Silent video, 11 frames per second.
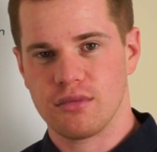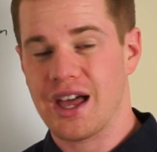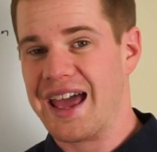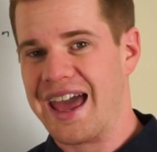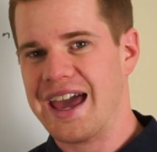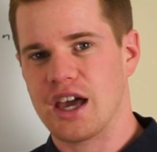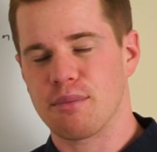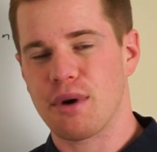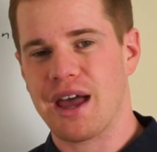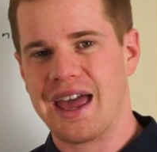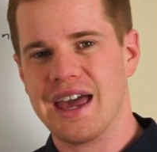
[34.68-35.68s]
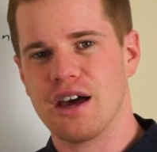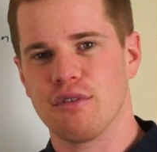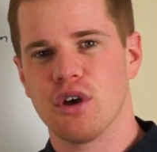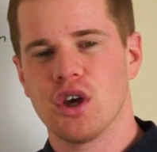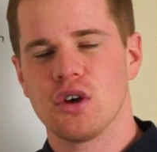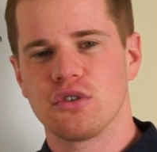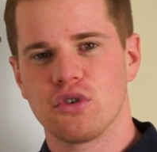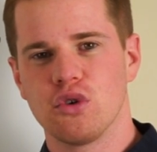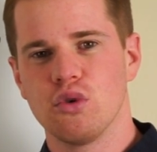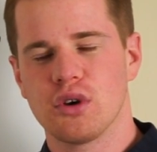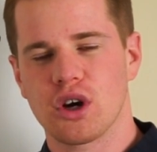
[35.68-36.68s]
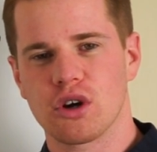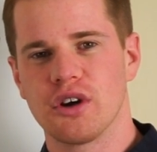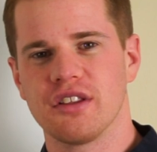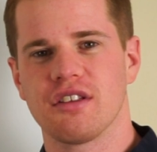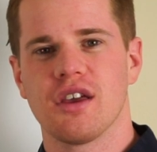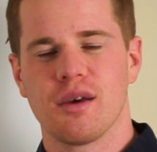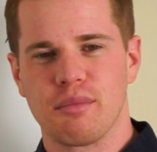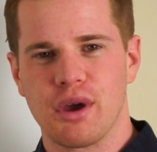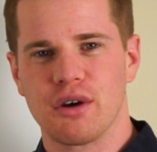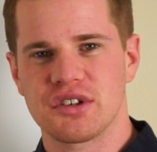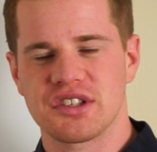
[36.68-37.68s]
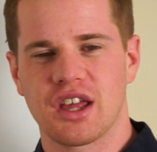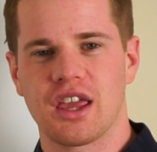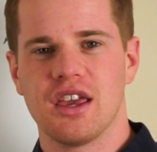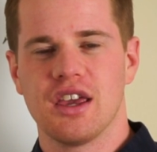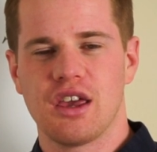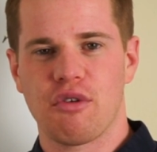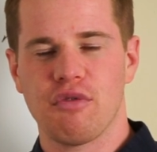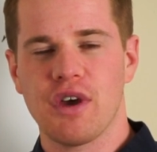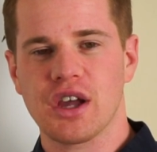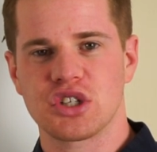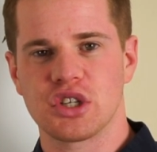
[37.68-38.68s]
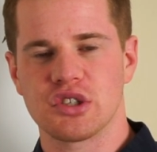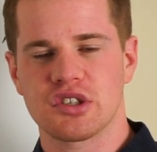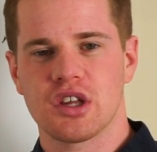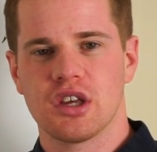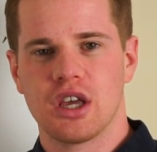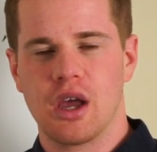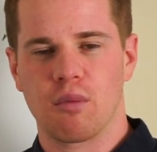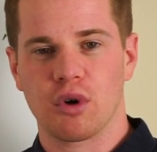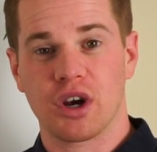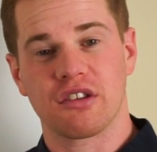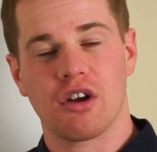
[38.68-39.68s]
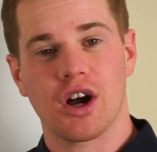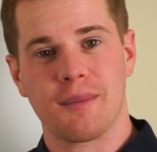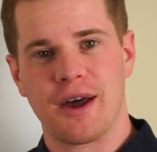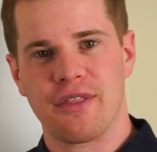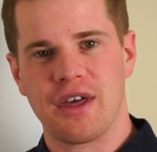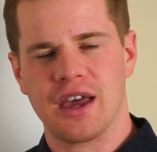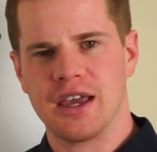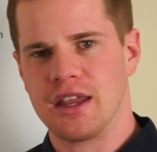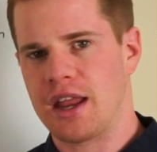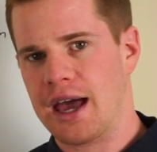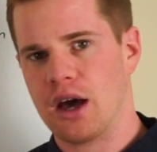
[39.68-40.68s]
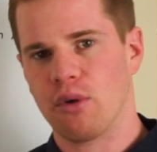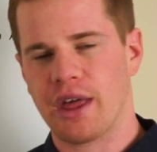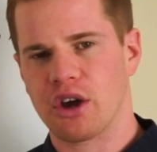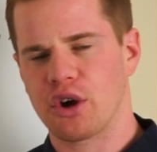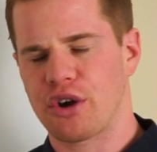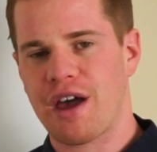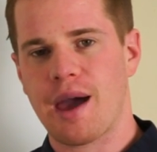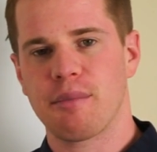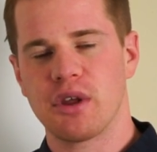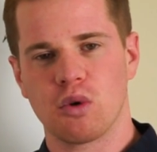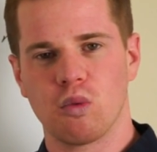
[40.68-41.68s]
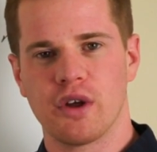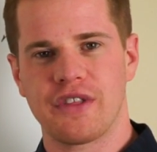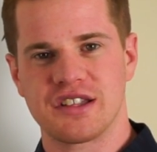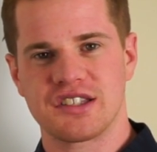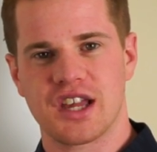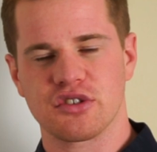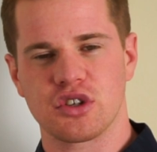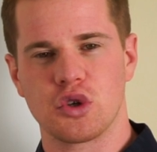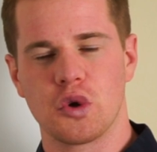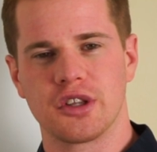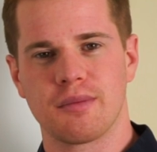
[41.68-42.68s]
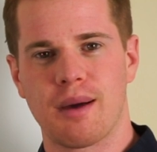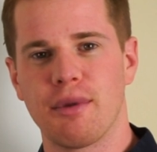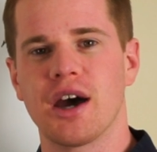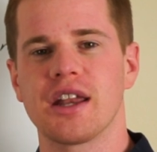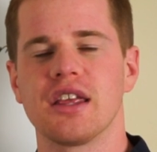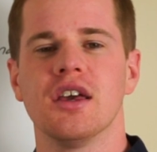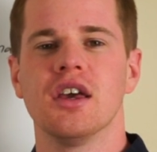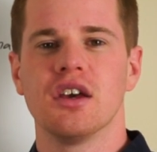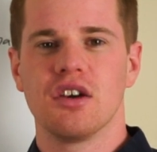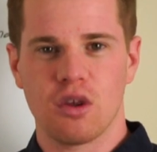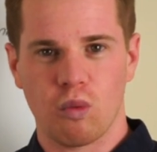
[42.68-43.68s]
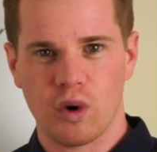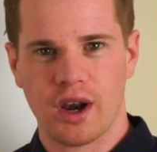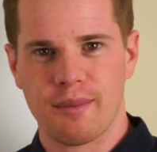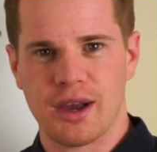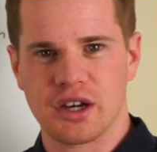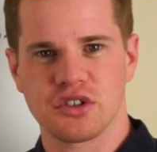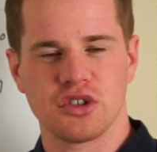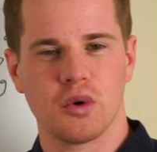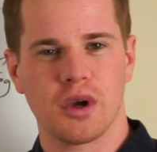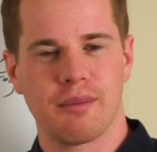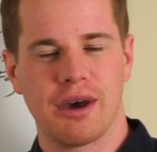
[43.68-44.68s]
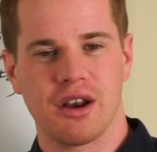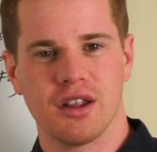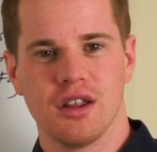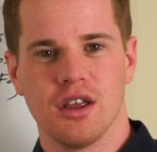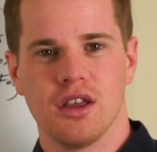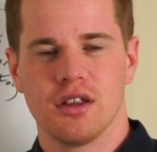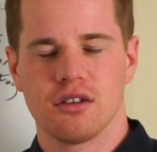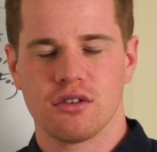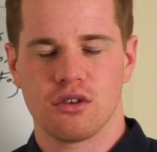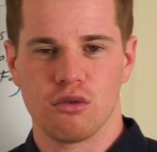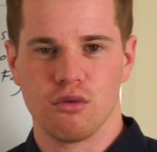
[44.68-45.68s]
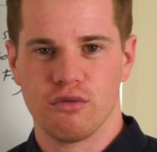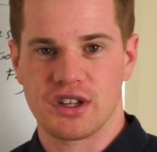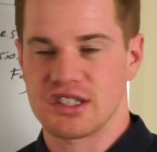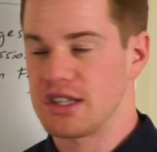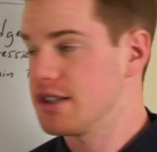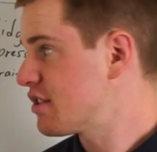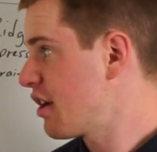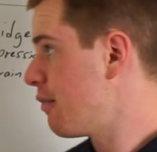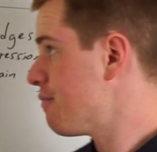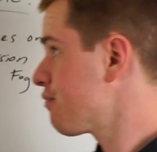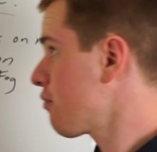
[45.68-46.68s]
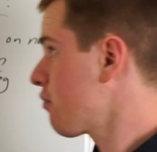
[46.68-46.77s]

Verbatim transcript: not had, but have two current parasite infections. And we're going to talk about that and how that could have happened and what that's actually doing to my body and then what I'm actually doing about it to fix it. So,